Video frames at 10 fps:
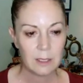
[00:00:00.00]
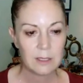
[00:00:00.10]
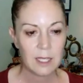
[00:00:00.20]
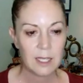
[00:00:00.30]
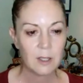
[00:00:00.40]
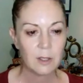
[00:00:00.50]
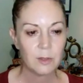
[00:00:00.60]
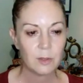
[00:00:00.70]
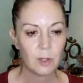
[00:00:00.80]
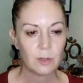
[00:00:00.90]
Now take
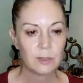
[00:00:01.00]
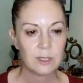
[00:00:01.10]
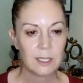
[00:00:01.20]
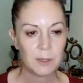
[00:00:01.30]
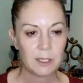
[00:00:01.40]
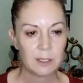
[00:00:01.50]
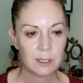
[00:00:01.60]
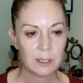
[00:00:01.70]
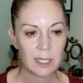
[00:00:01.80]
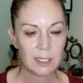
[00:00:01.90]
a long, deep
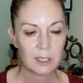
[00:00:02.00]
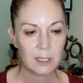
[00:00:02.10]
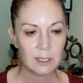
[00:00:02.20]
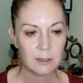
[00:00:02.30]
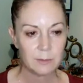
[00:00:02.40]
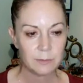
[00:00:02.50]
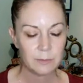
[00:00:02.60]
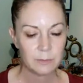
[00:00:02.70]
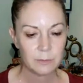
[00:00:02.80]
inhalation.